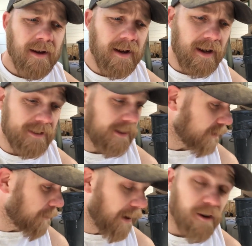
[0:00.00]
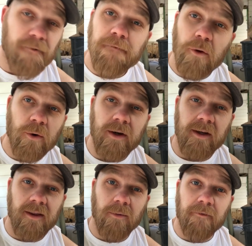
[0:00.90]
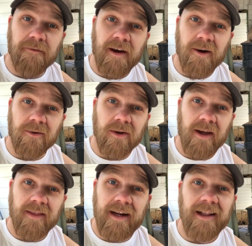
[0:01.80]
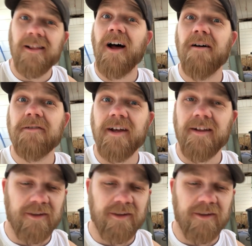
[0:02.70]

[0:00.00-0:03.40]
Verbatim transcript: I talked about our flooring that we found and that I loved it.